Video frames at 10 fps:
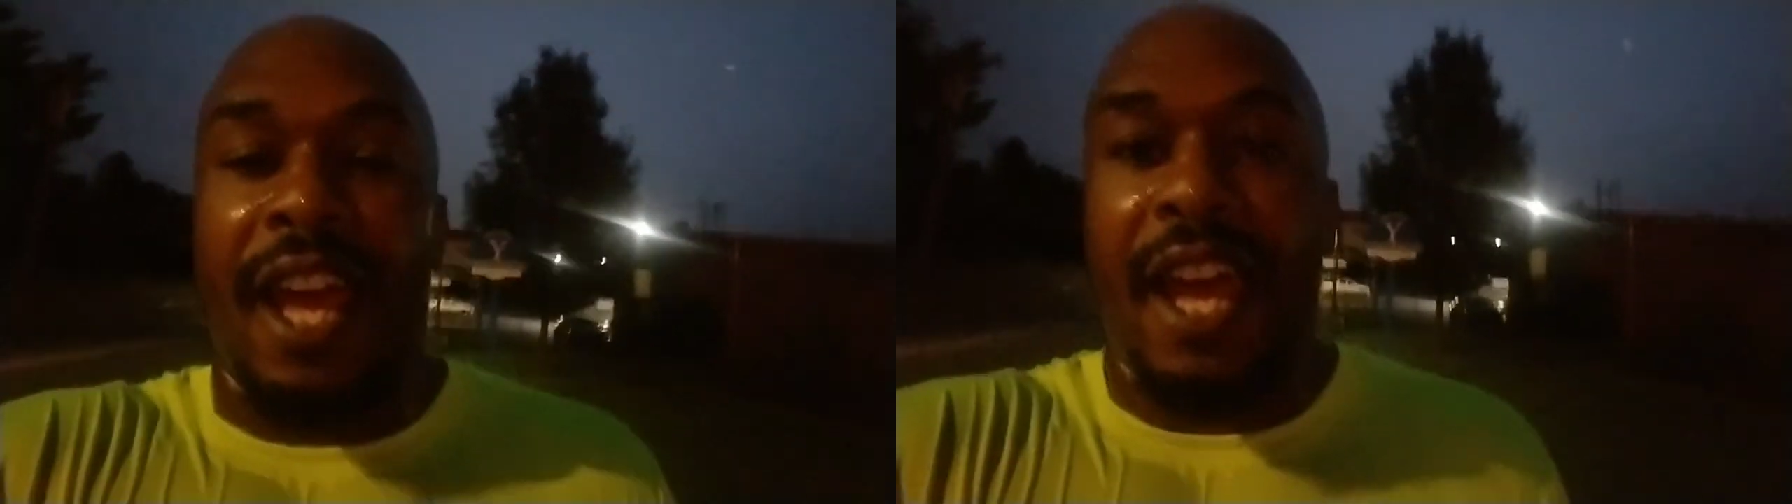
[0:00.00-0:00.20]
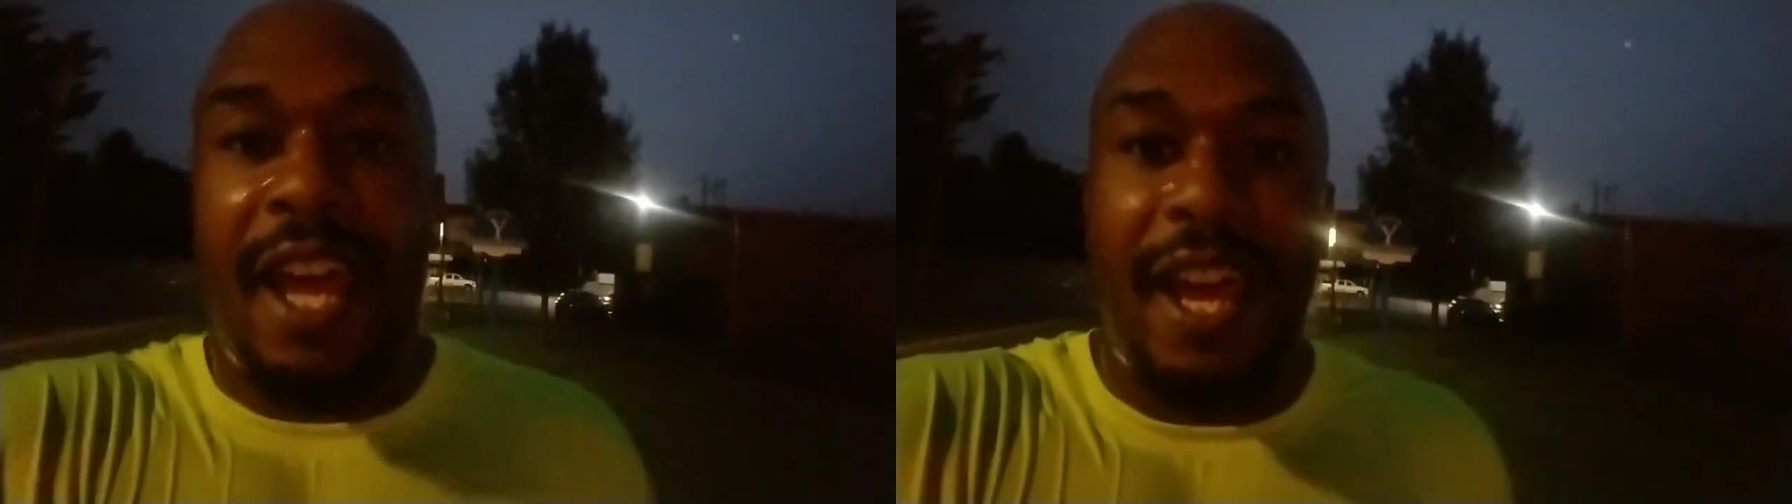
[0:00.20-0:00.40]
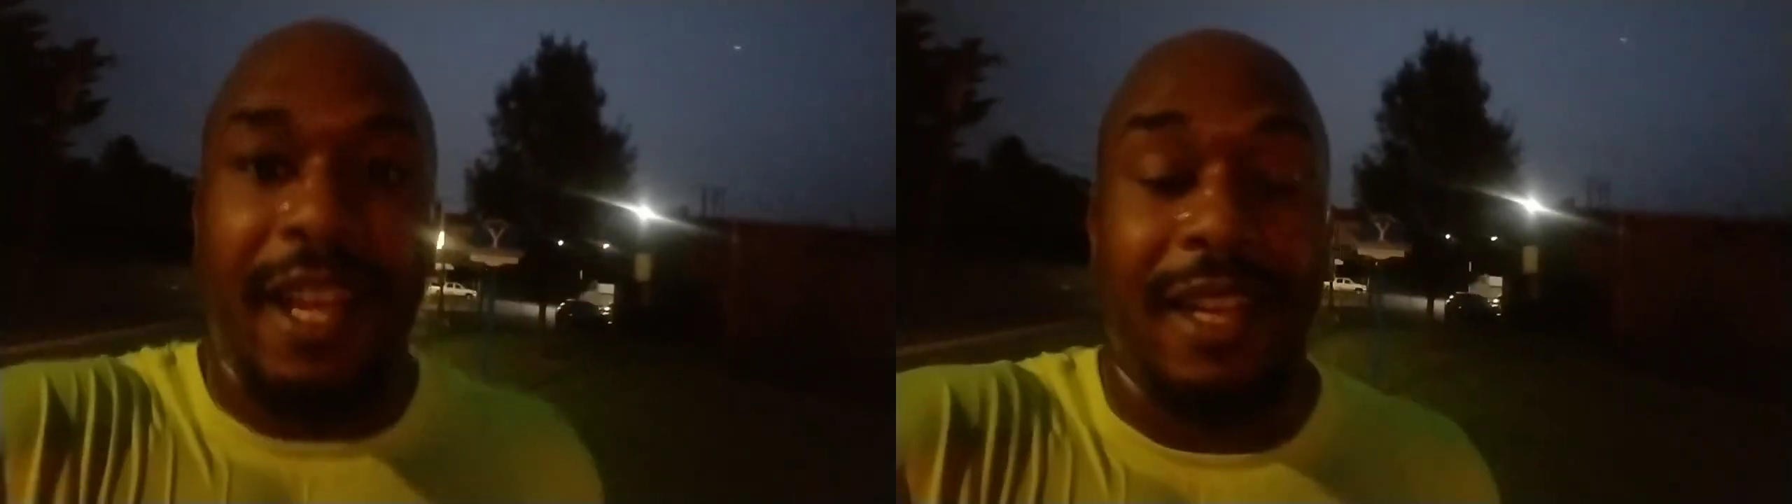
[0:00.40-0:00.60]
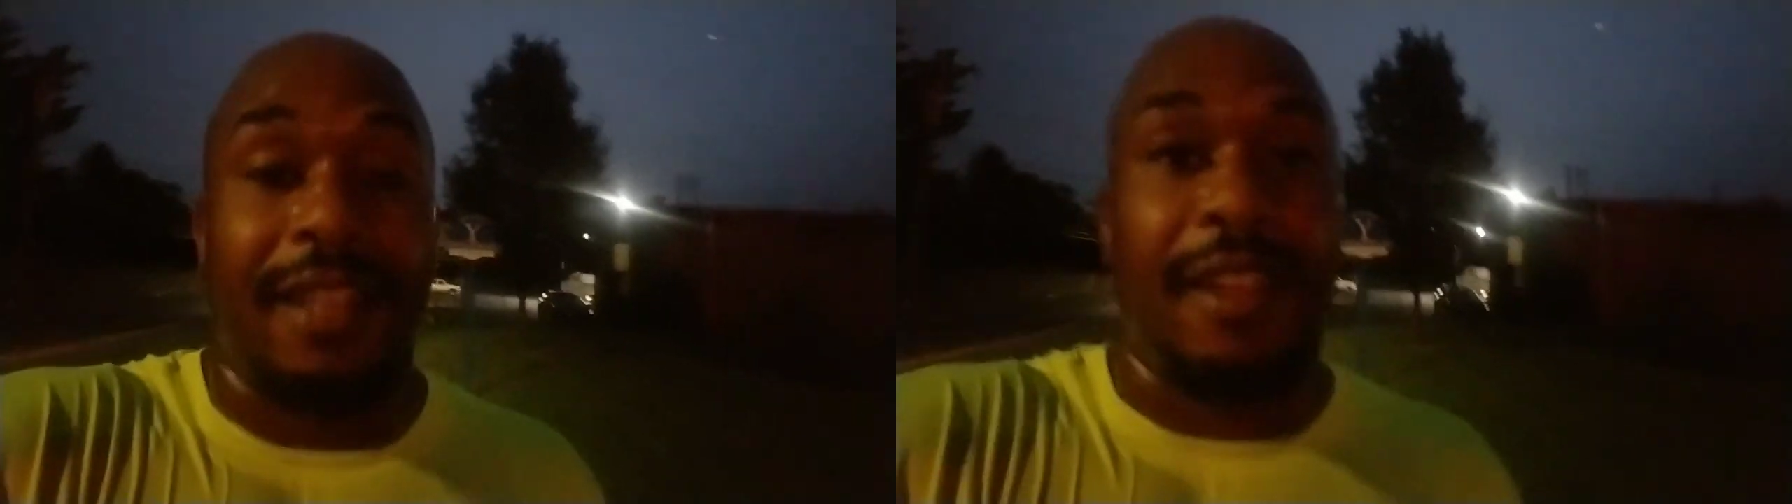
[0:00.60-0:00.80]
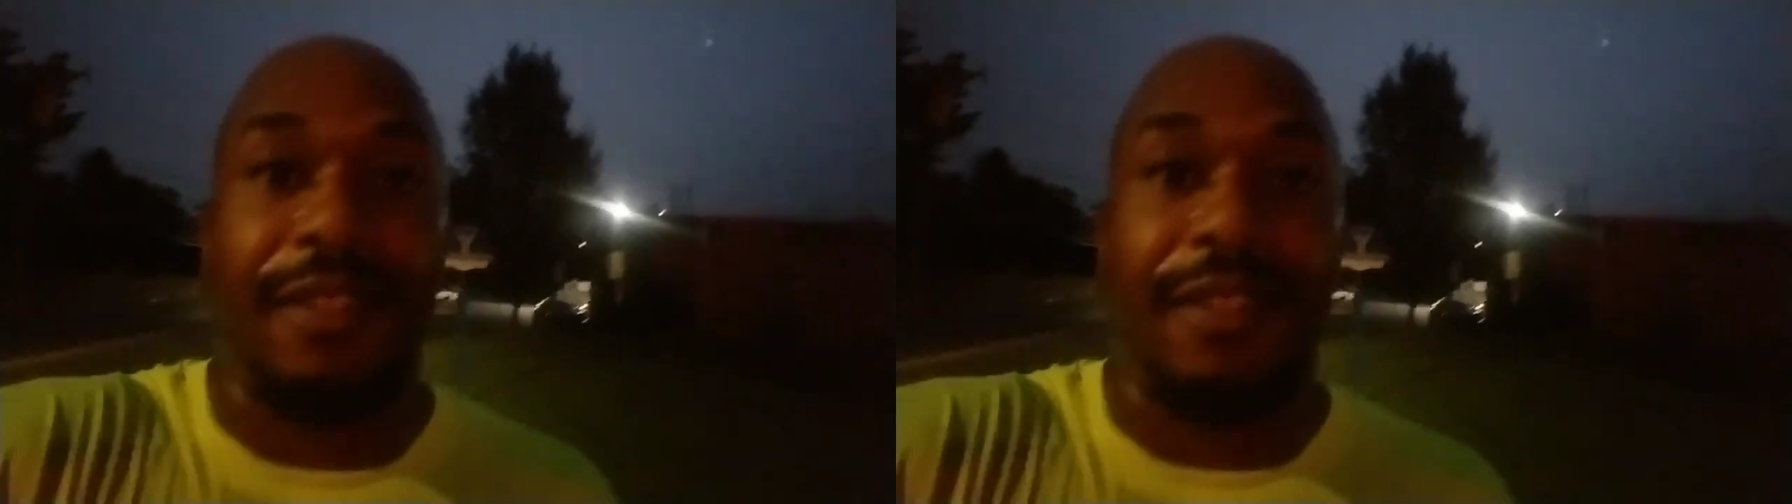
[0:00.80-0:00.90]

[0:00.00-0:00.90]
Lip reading: And if